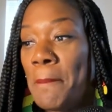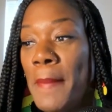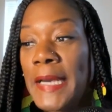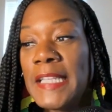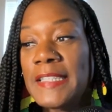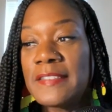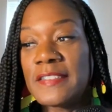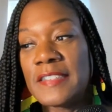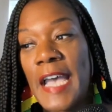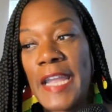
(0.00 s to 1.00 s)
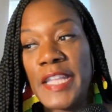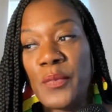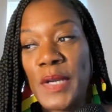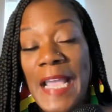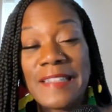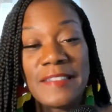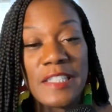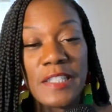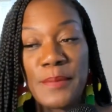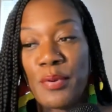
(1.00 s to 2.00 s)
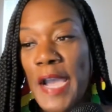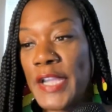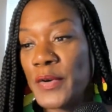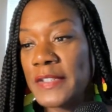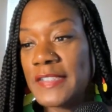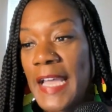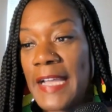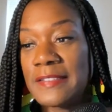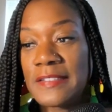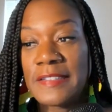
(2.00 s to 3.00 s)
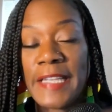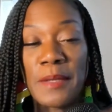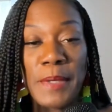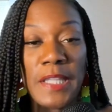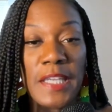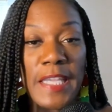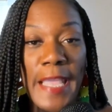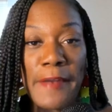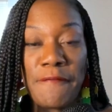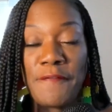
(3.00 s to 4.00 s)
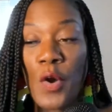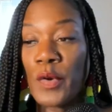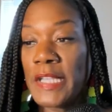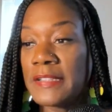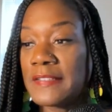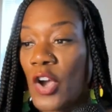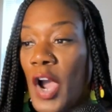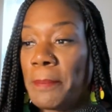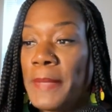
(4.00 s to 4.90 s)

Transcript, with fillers: moneyless society would ideally prioritize sustainability and focus on